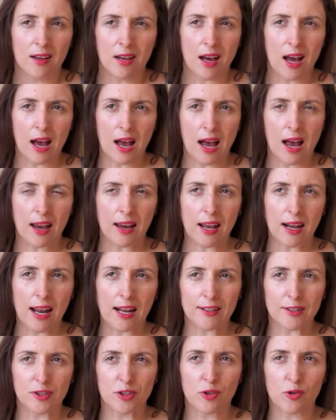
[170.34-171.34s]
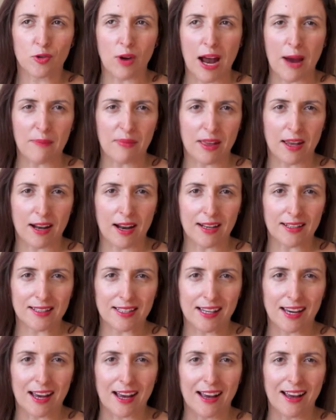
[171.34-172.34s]
I kind of had to scrap that
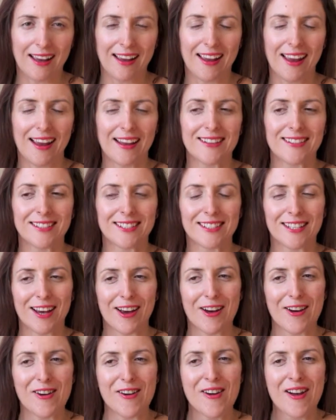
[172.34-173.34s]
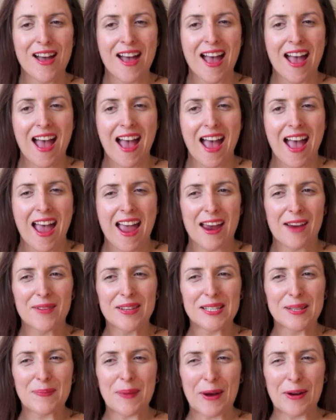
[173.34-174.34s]
idea. And so it
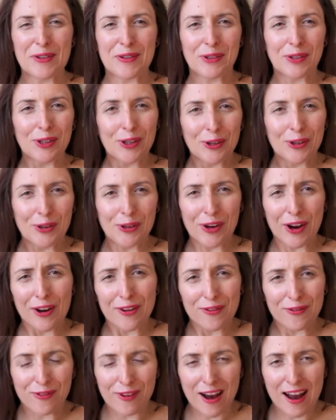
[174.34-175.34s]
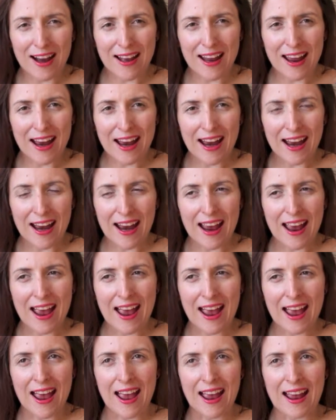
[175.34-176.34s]
was about noon on Friday
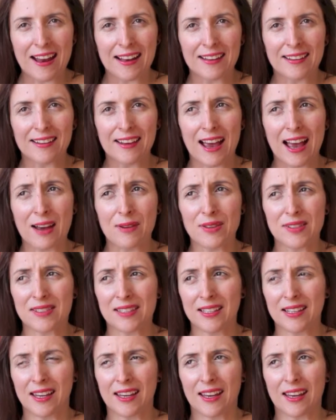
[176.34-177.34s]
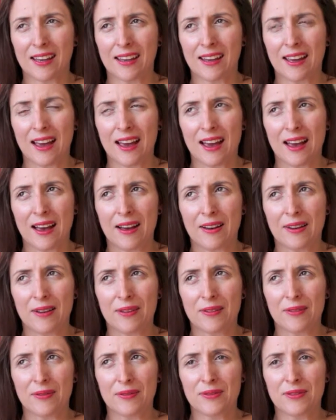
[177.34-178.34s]
and I was thinking
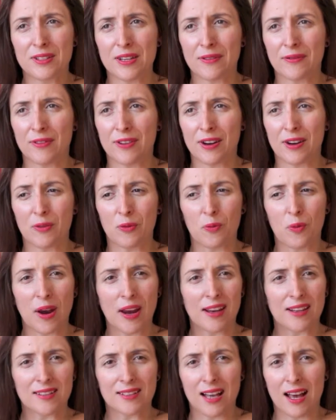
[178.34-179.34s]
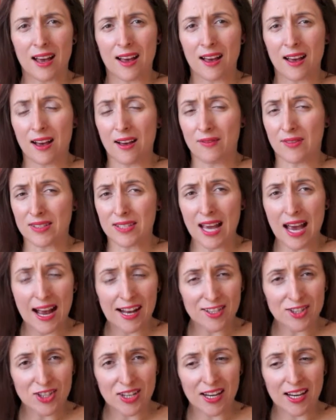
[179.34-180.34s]
of different ways of
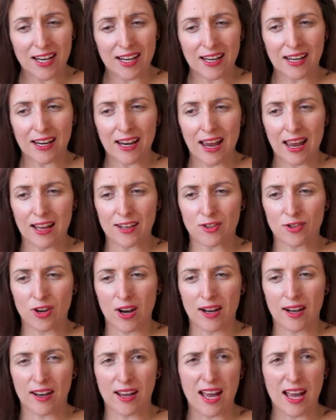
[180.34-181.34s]
attaching and trying to